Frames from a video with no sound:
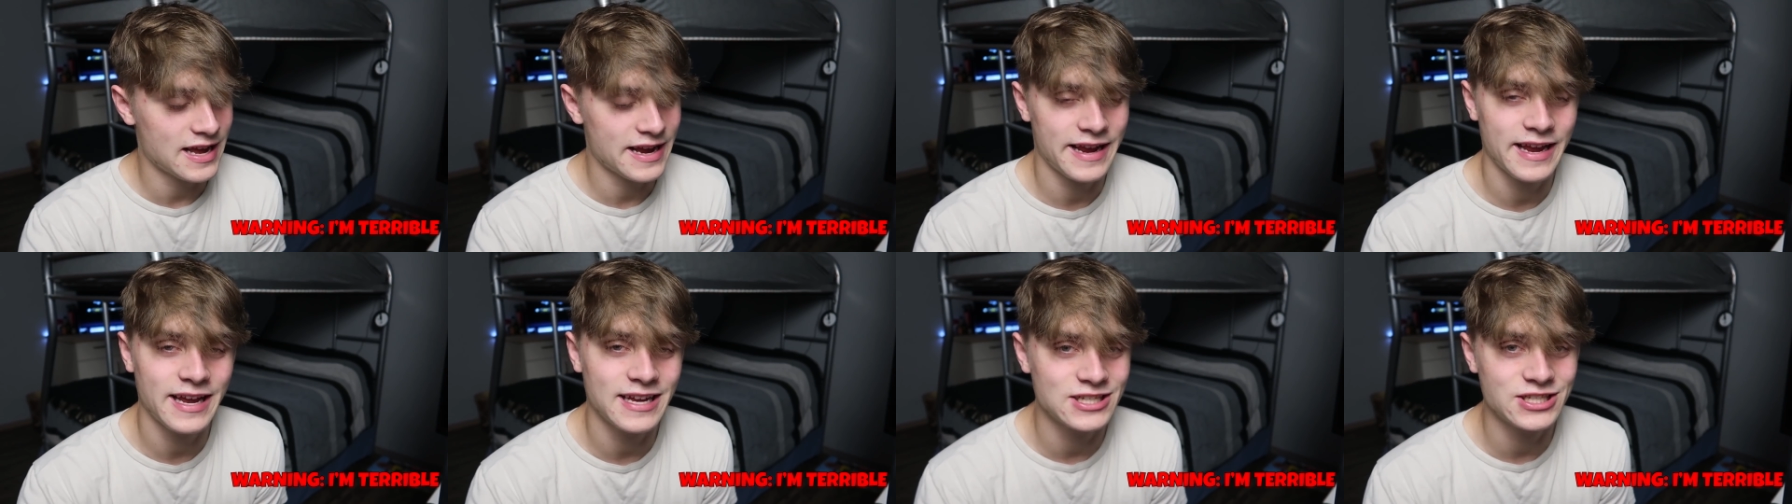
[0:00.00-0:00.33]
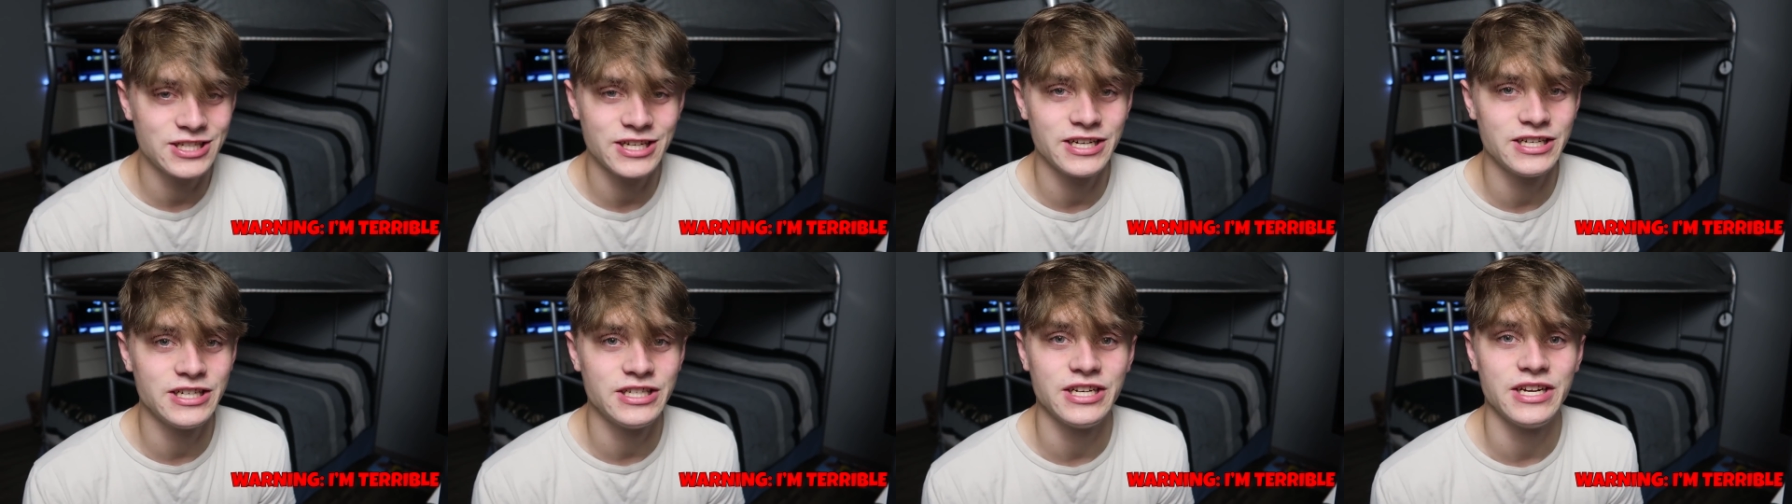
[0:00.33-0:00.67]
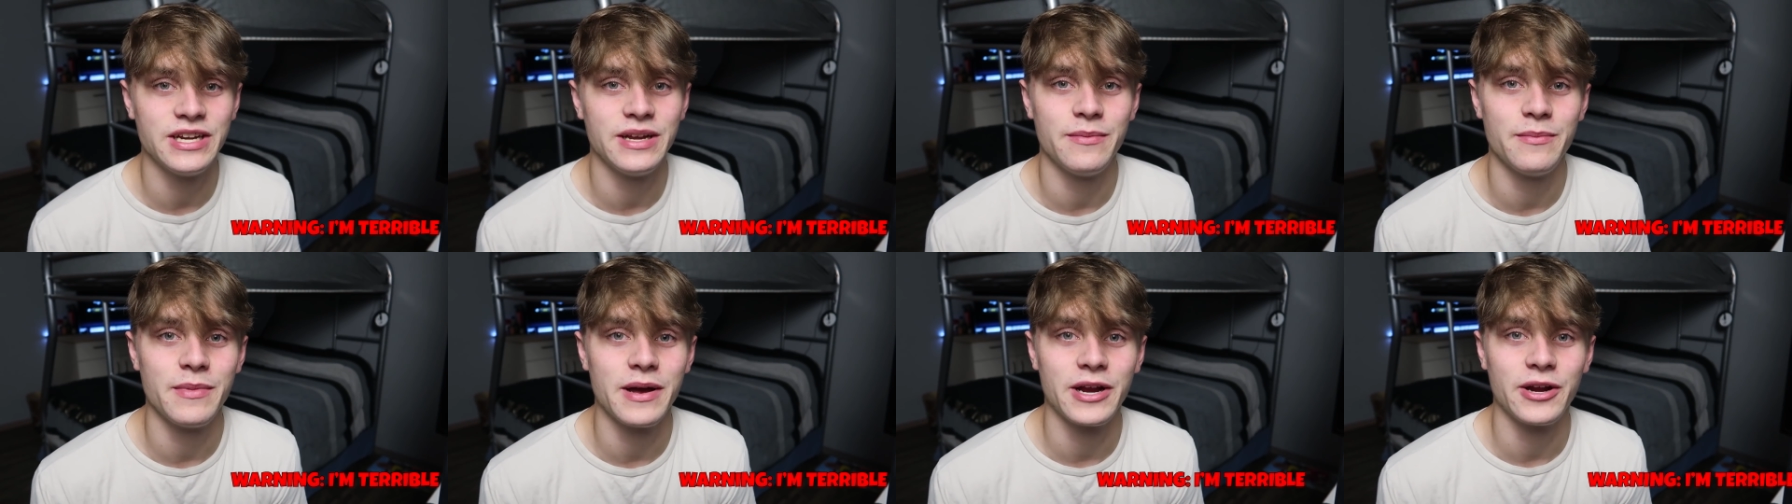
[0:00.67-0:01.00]
I can't change
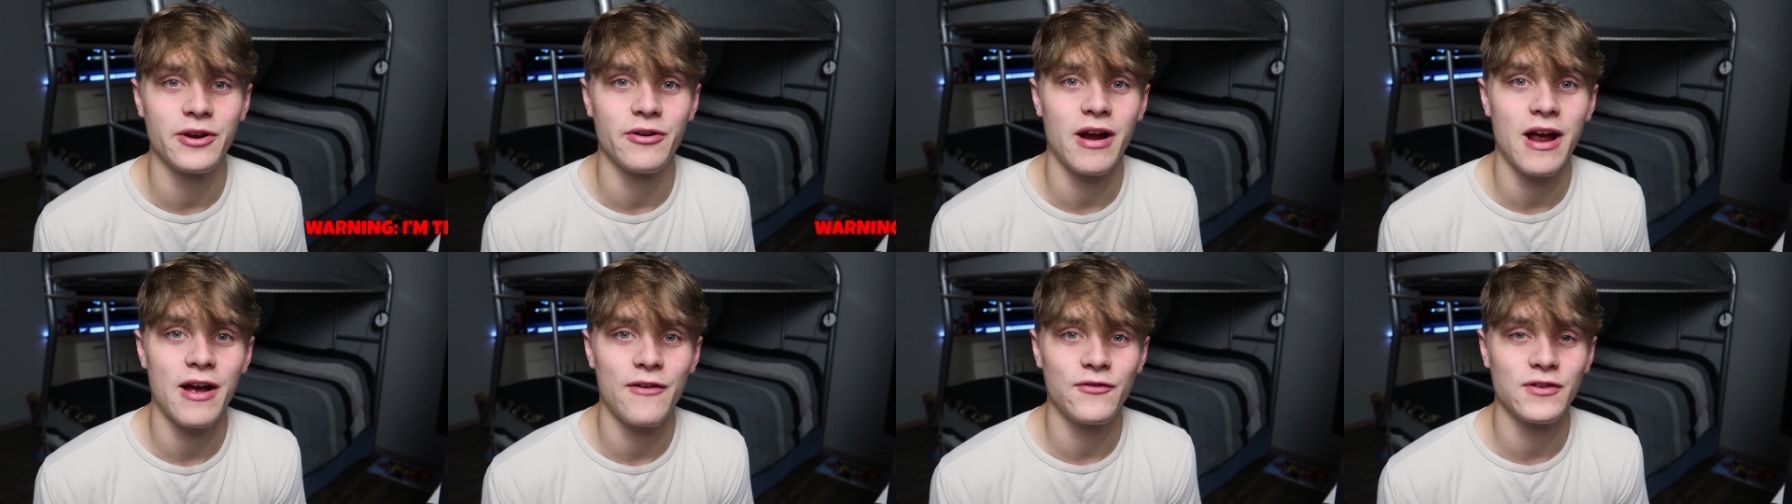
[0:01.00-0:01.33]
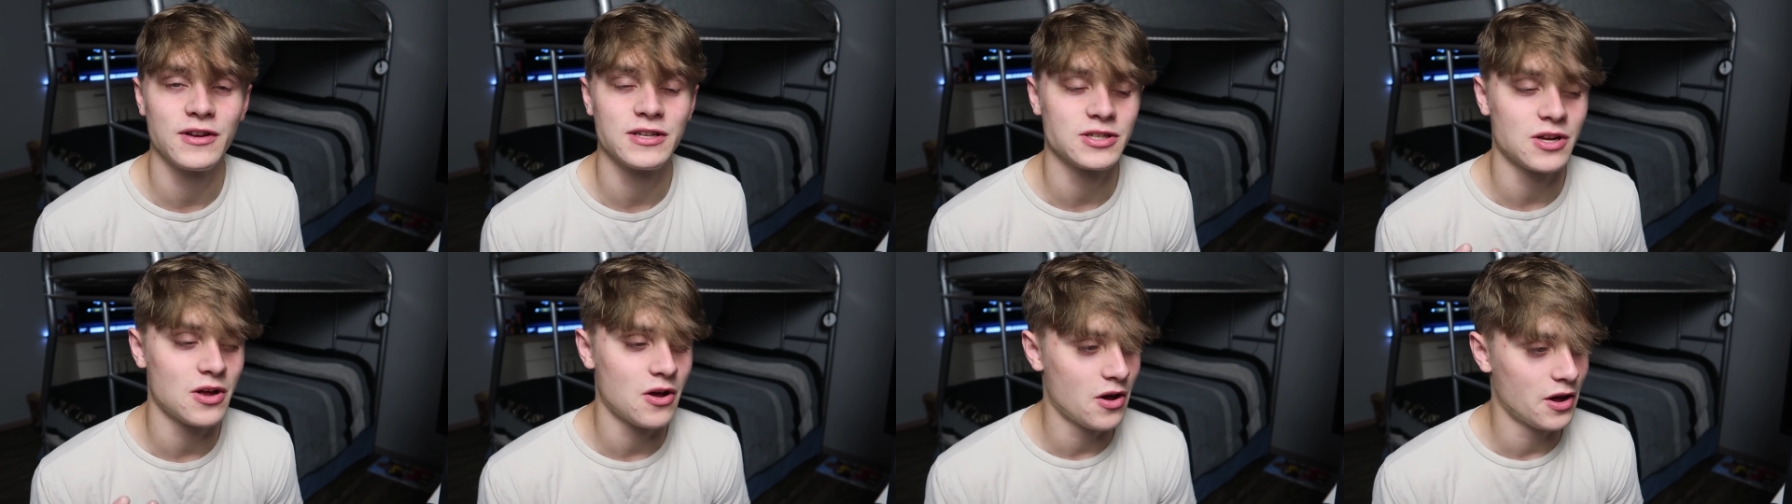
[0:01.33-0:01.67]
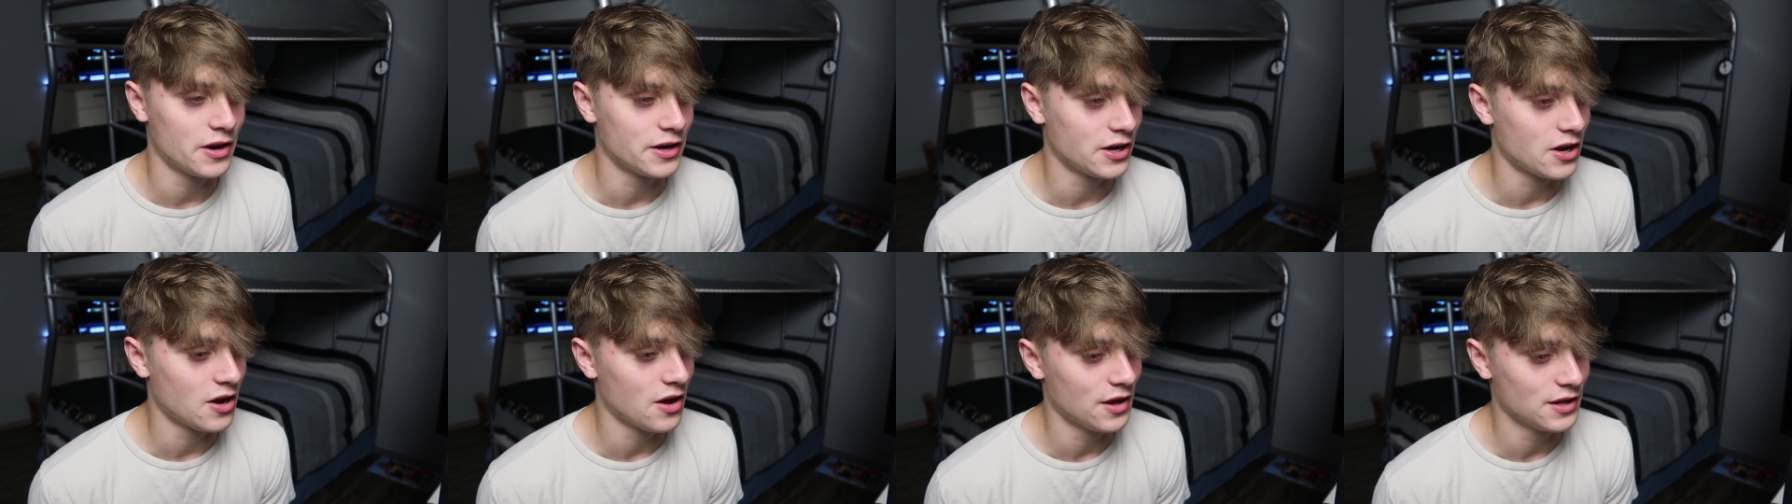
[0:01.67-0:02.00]
any of my graphics
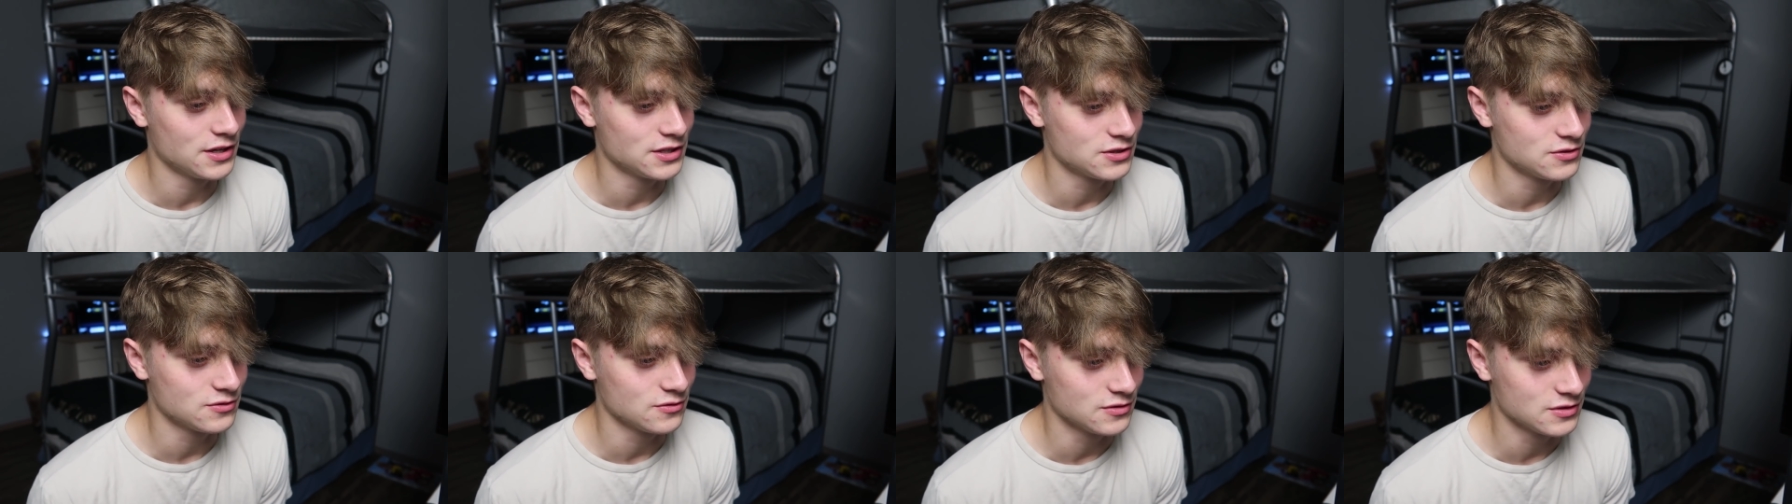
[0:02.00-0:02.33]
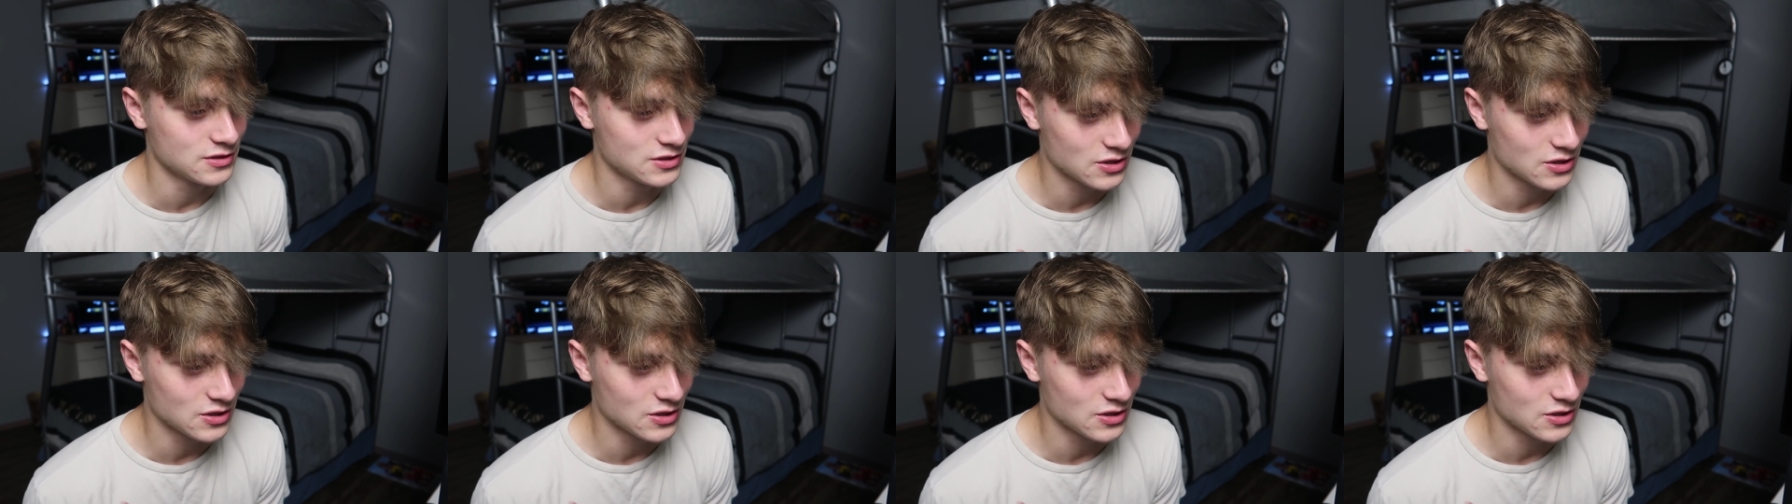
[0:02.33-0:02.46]
on console.